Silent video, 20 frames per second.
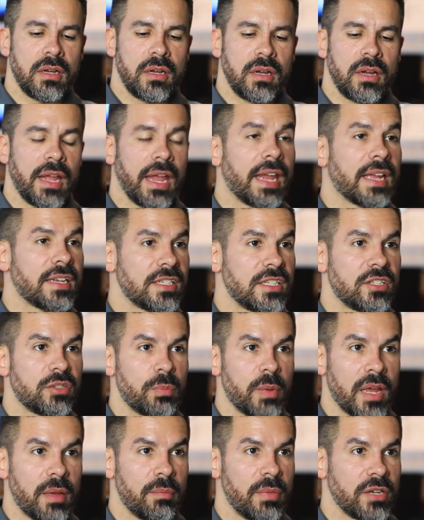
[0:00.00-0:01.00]

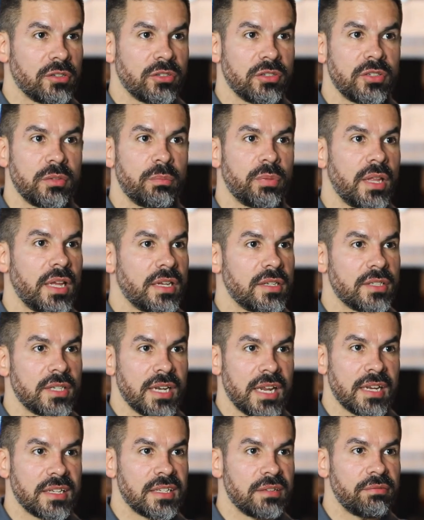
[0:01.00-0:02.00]
anti-spam measures in
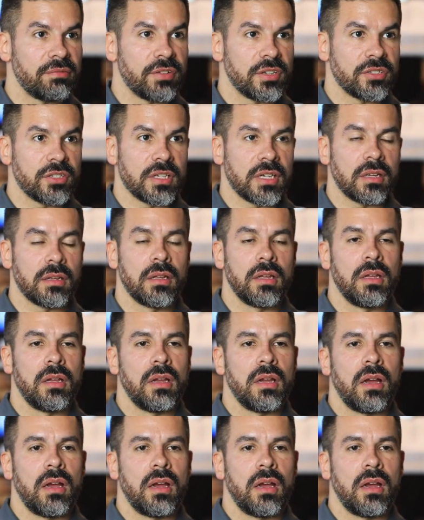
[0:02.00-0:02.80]
place, anti-phishing,